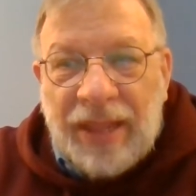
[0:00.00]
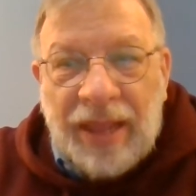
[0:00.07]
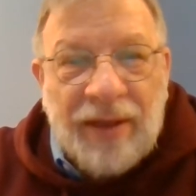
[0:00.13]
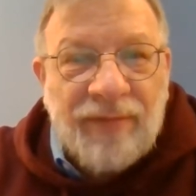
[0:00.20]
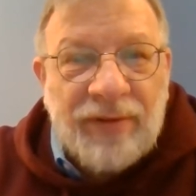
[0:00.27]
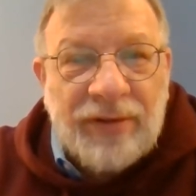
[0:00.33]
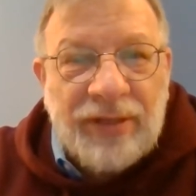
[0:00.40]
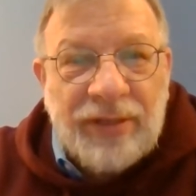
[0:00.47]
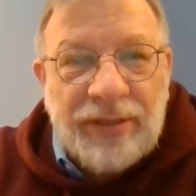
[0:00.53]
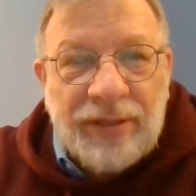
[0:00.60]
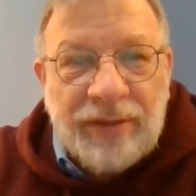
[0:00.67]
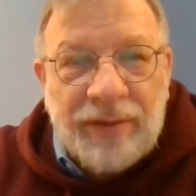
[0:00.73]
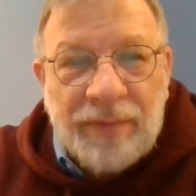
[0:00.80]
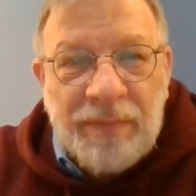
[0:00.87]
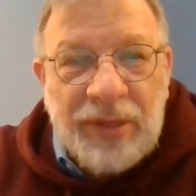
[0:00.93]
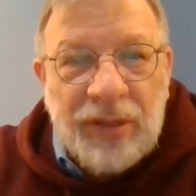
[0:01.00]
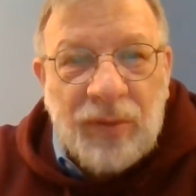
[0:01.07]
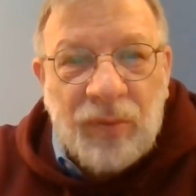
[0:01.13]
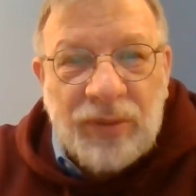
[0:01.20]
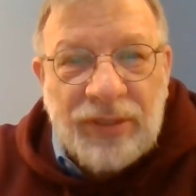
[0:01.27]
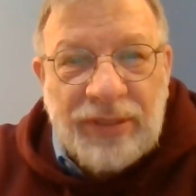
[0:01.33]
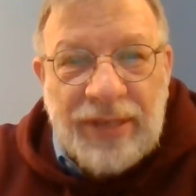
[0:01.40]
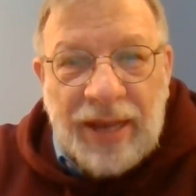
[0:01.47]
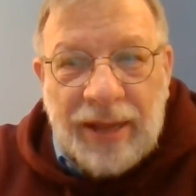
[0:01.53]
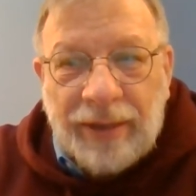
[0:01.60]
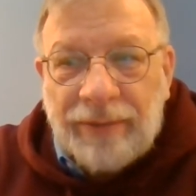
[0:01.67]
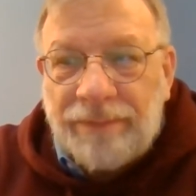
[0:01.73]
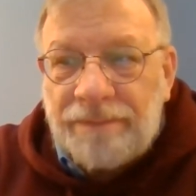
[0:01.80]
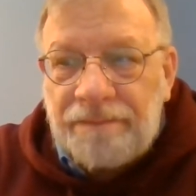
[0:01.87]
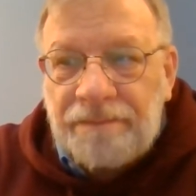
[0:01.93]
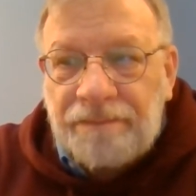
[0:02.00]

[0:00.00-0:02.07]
after a meal was done,